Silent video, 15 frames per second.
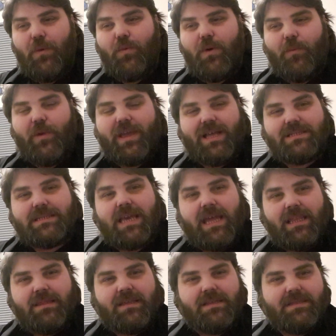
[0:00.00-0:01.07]
when we get to
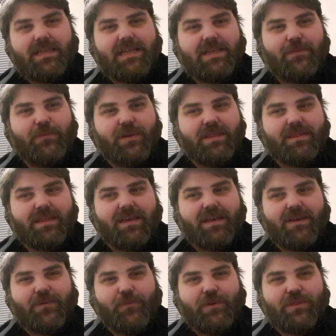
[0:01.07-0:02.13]
anything dealing
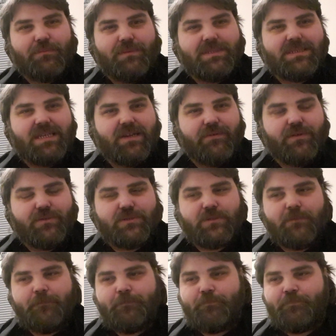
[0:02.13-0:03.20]
with materials.